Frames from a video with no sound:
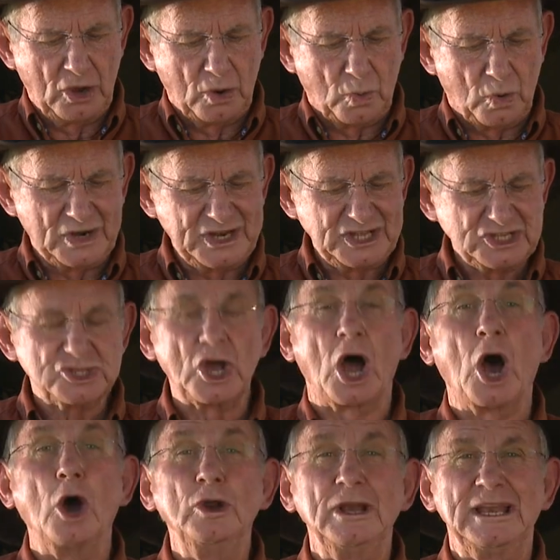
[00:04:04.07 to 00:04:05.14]
what is
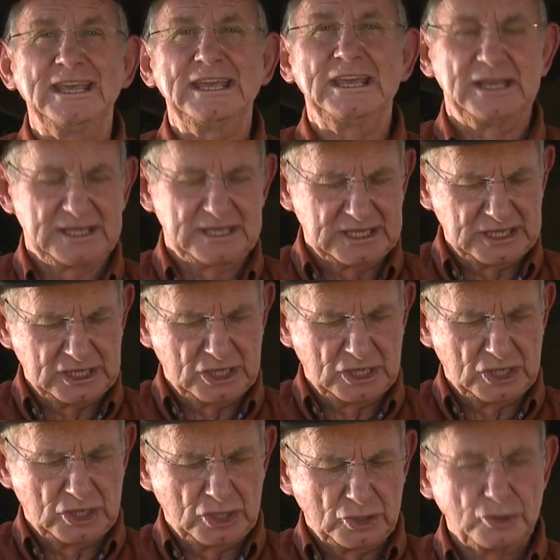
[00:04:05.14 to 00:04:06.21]
holy
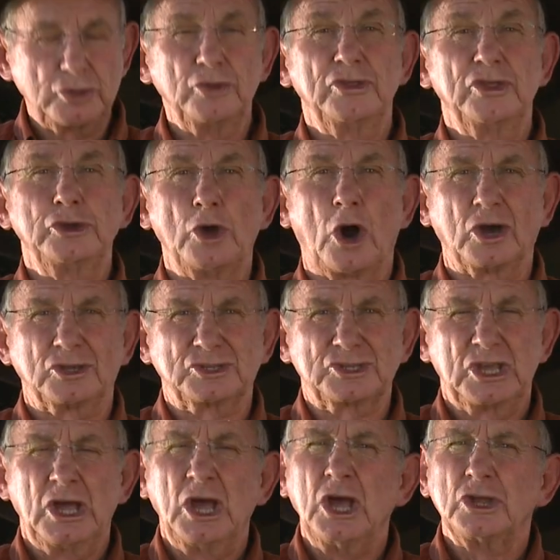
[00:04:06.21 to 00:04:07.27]
to the dogs.
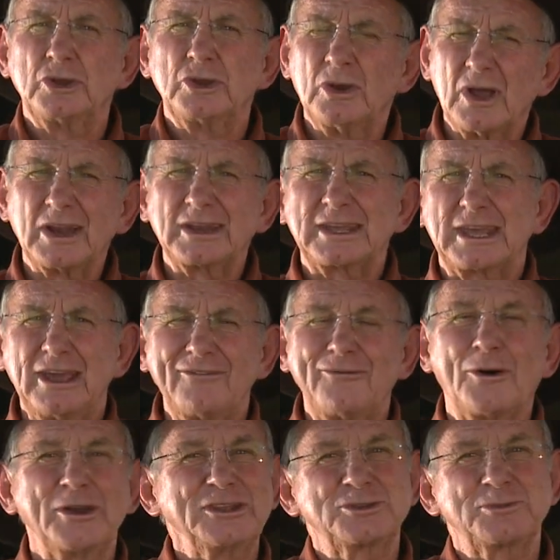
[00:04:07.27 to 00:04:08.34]
Do not give
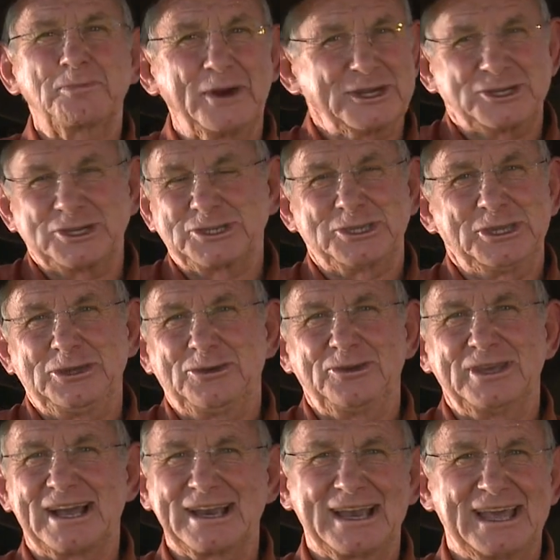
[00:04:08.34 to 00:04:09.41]
what is precious to you,
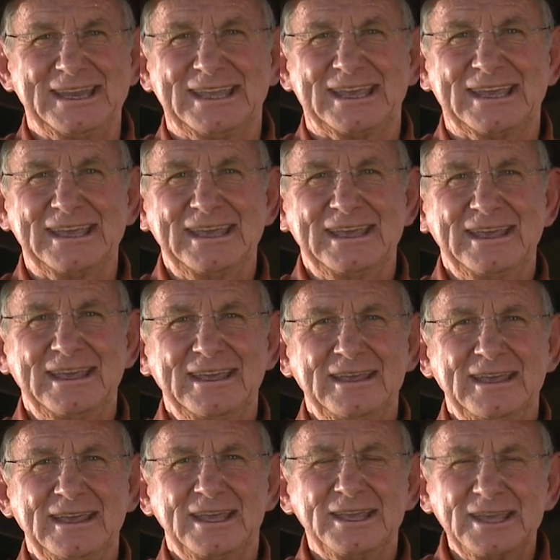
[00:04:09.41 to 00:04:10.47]
young lady,
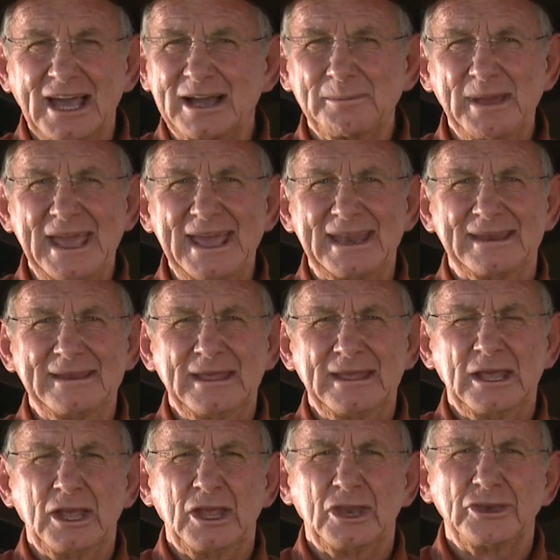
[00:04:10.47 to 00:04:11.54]
young man.
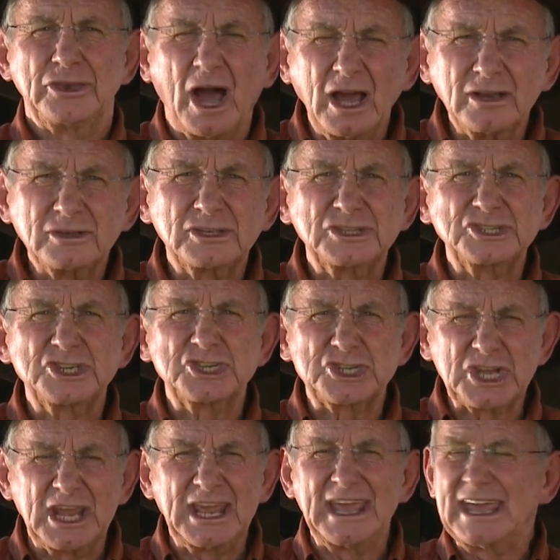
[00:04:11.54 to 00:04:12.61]
Don't
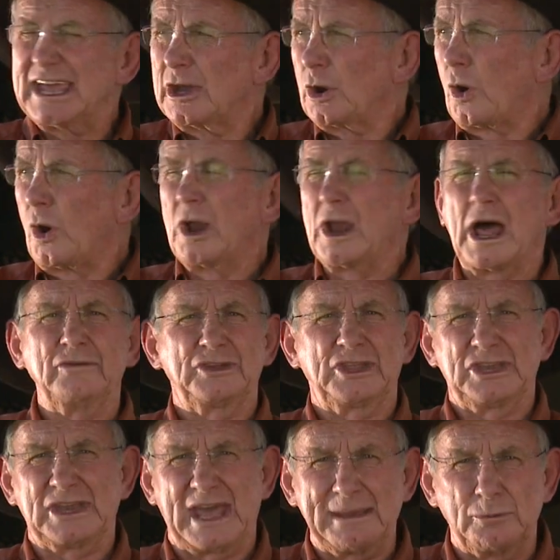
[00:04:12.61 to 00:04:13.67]
share all over the
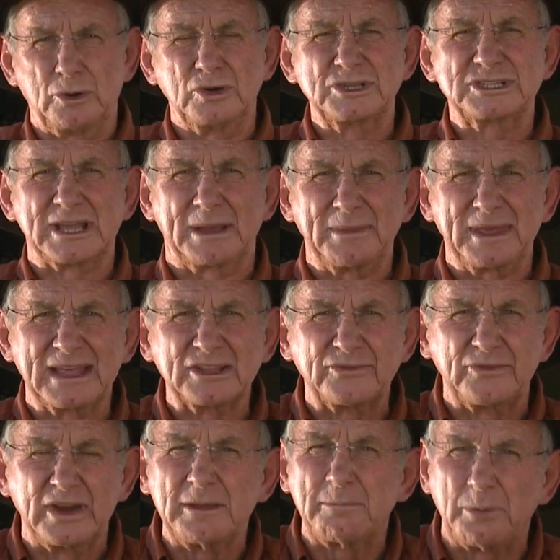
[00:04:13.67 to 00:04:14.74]
neighborhood something that's
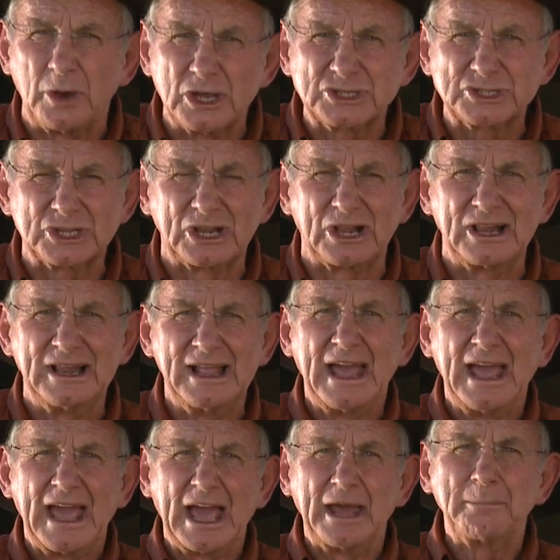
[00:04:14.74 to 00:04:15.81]
very personal
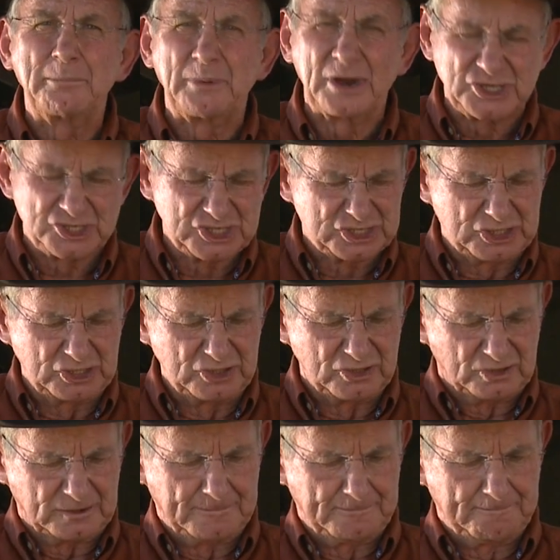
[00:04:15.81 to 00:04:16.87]
and precious to you.
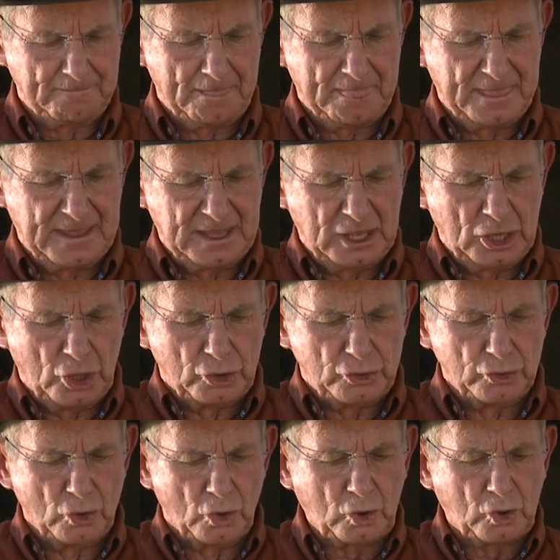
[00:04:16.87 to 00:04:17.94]

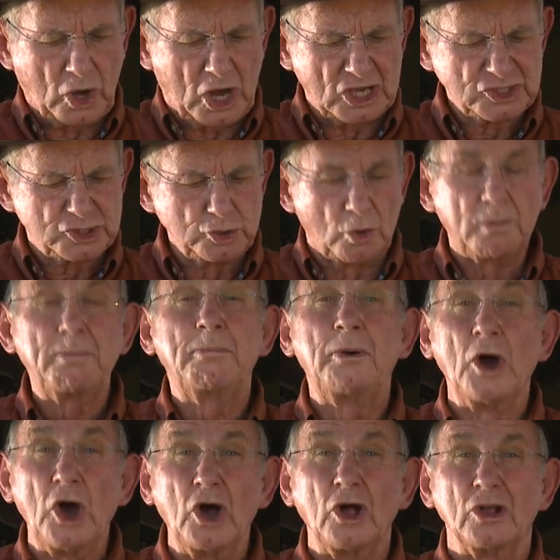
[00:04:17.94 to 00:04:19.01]
Nor cast your
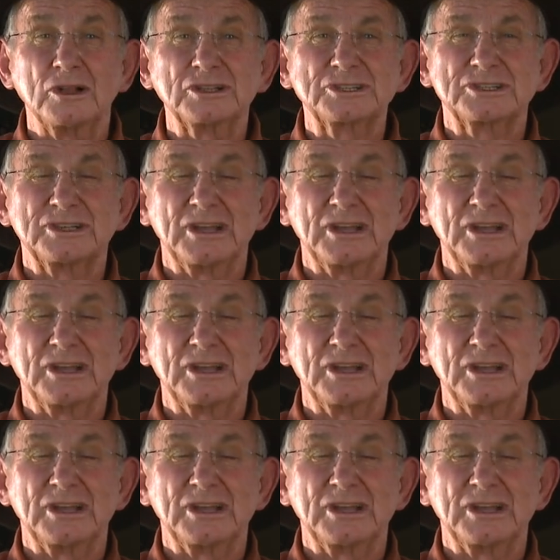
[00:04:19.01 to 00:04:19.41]
pearls,